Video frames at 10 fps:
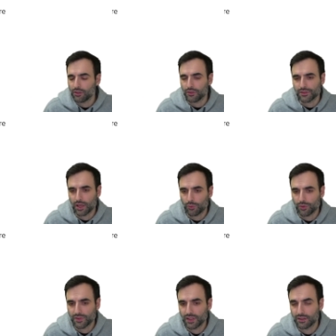yields that
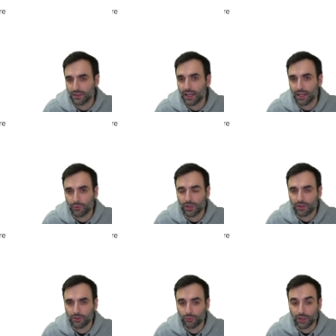we're seeing today in
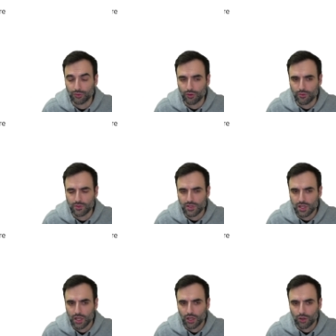real in real
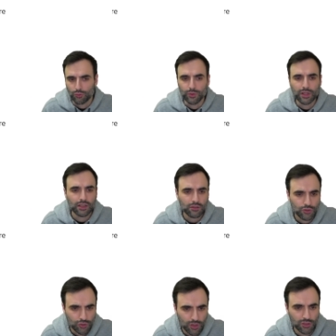terms.
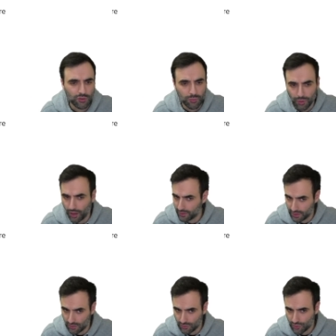Real treasury
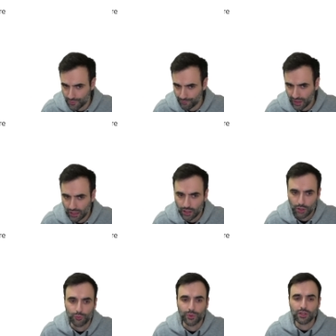bond yields
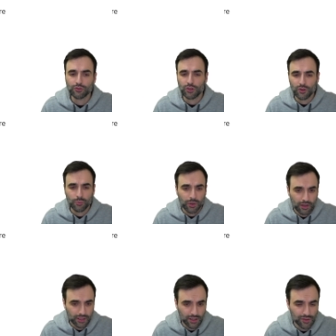Real Treasury
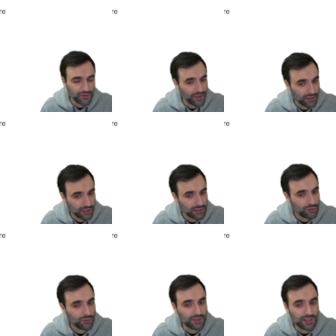bond yields fell
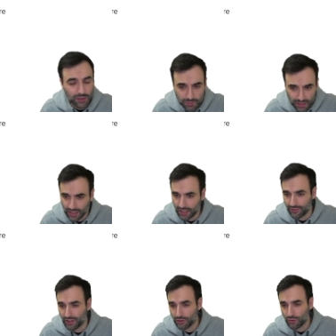into deeply
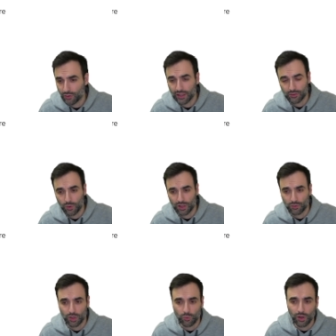negative territory in
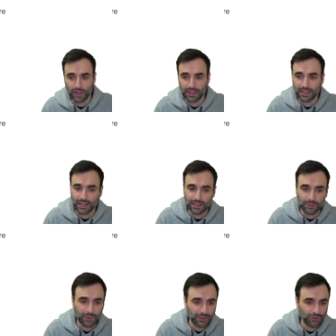2021. In
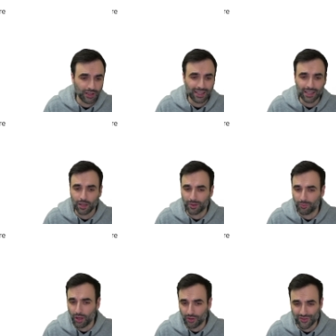elementary
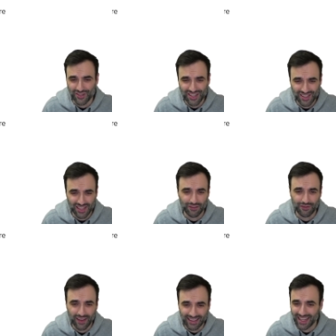economic models, this
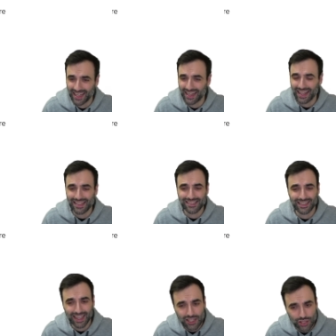event, taken in
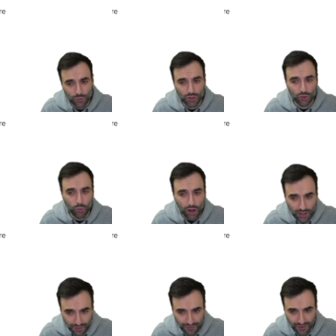isolation, would
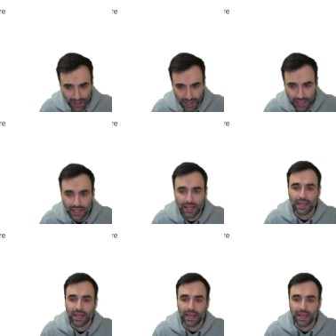qualify